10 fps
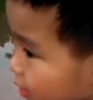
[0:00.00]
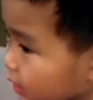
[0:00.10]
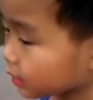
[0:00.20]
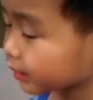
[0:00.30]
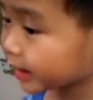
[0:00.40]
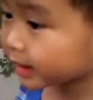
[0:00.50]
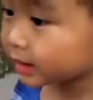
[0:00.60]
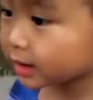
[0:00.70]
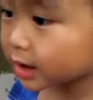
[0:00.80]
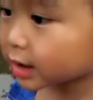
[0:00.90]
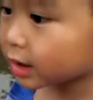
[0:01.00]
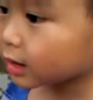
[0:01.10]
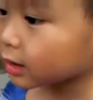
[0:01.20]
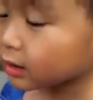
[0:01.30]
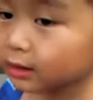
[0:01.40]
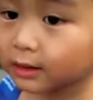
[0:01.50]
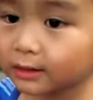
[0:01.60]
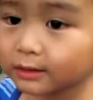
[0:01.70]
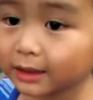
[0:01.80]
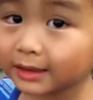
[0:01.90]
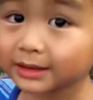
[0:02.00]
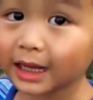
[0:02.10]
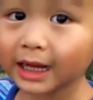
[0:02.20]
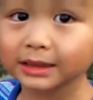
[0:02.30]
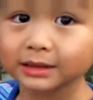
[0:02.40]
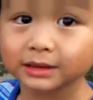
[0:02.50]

and line this like that.